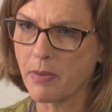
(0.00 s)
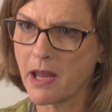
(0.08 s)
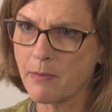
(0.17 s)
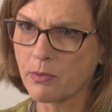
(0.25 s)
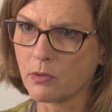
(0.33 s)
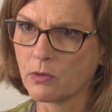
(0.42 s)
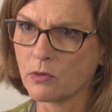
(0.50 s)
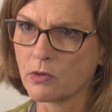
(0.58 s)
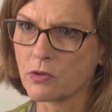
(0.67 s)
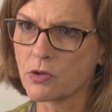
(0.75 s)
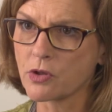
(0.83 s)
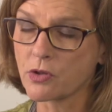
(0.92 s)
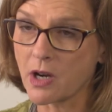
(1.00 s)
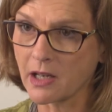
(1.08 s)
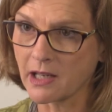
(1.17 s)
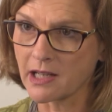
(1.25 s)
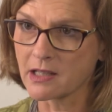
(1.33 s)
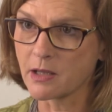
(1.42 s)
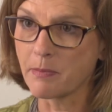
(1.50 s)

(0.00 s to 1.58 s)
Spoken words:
People struggling to